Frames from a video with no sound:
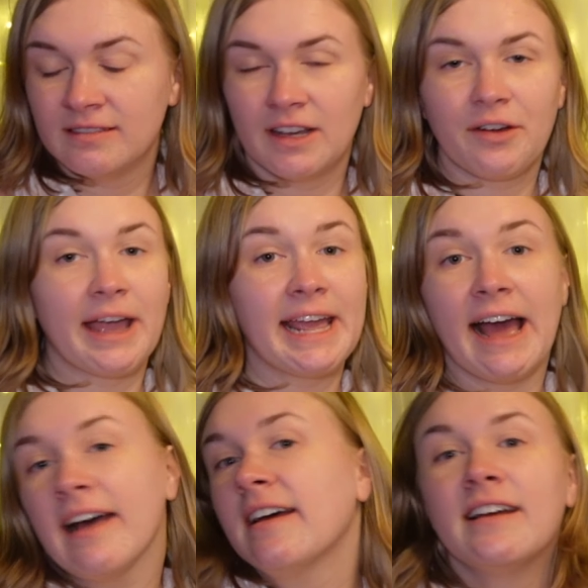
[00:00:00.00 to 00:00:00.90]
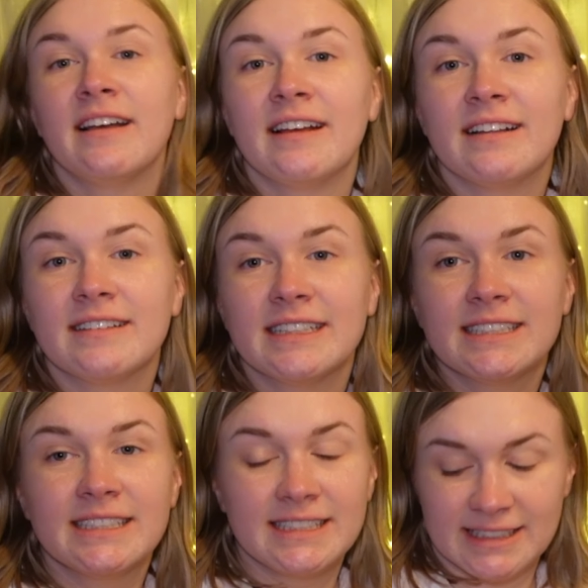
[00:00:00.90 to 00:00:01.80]
Okay, yeah.
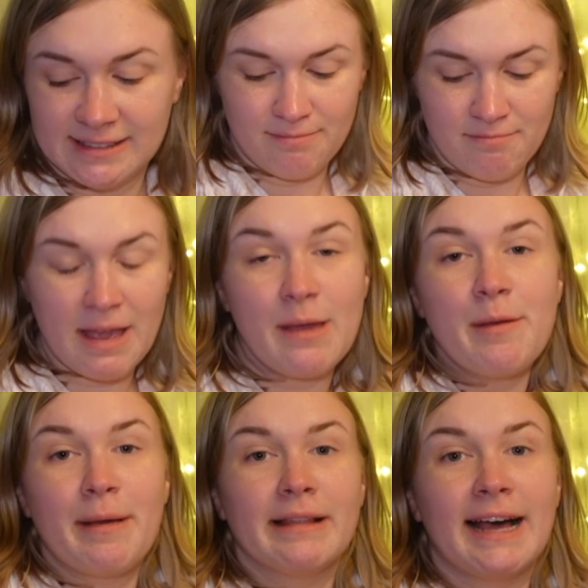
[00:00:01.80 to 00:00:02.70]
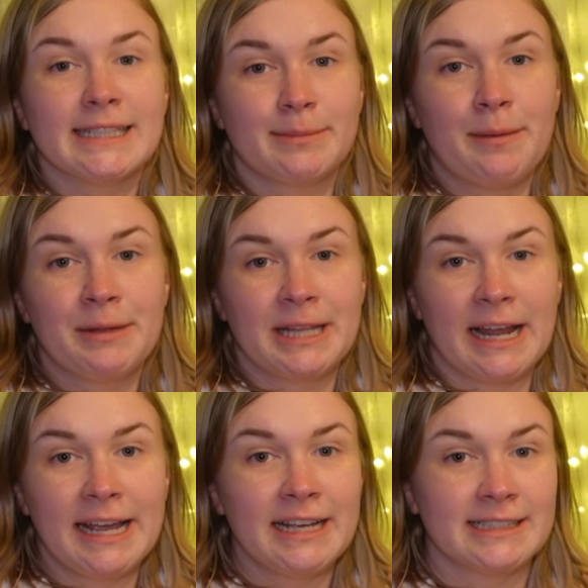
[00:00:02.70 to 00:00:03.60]
This is maybe my last pump of the
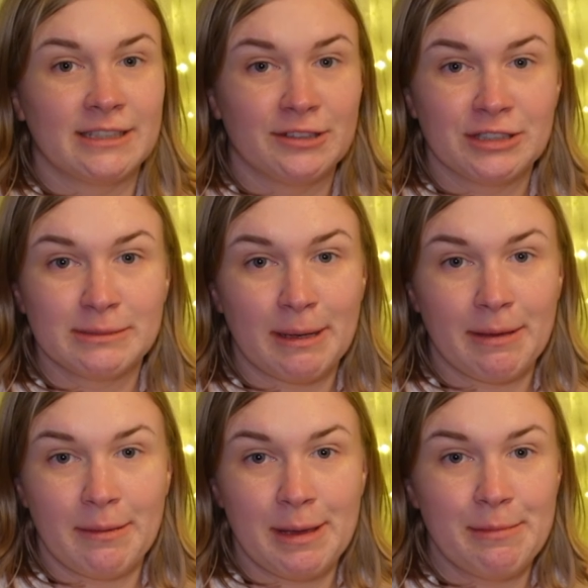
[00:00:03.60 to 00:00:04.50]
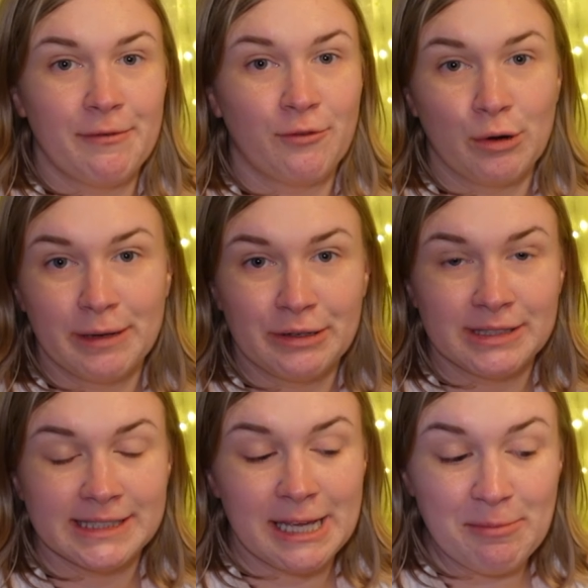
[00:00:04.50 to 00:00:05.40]
night because I'll nurse my baby before we go to
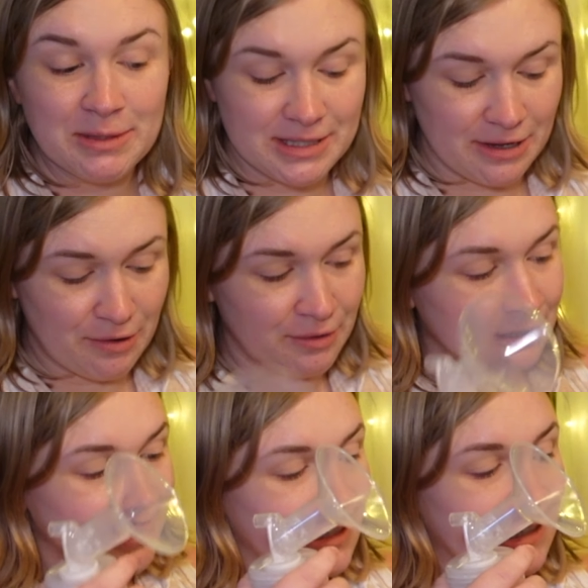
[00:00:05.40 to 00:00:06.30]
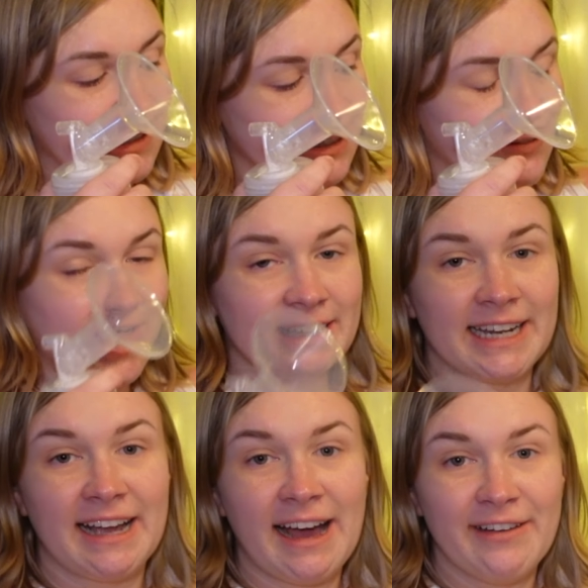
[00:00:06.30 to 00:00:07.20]
sleep. So the fact that
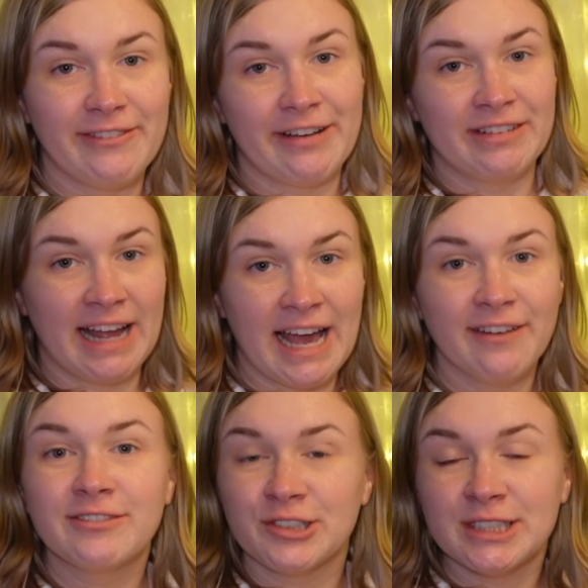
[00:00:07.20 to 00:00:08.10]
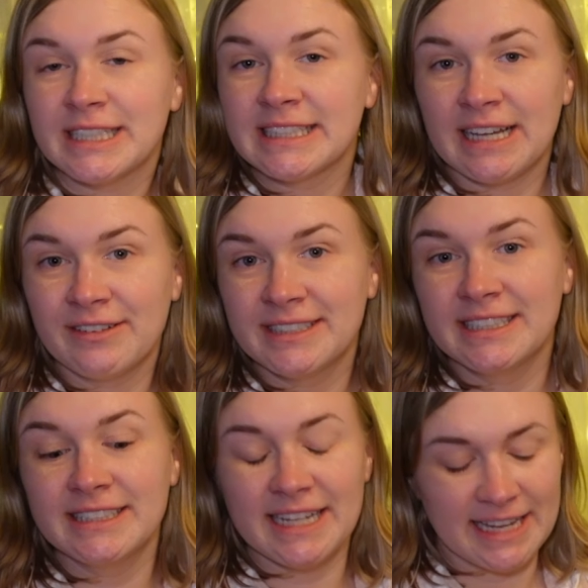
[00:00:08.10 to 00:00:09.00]
I got 5.5 or 6
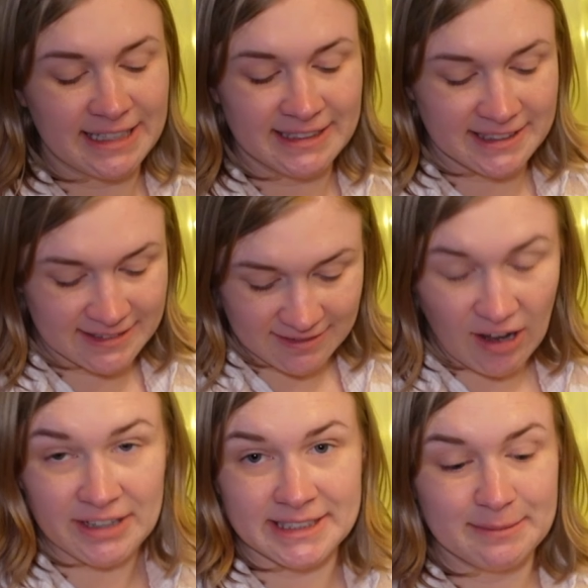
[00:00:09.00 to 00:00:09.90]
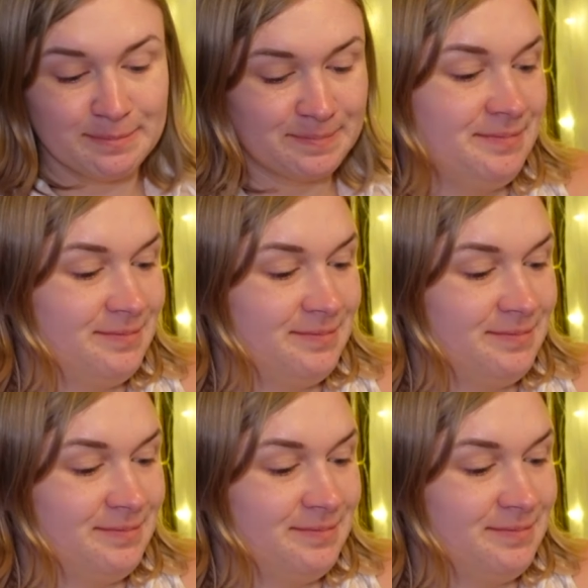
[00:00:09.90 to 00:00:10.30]
ounces is awesome.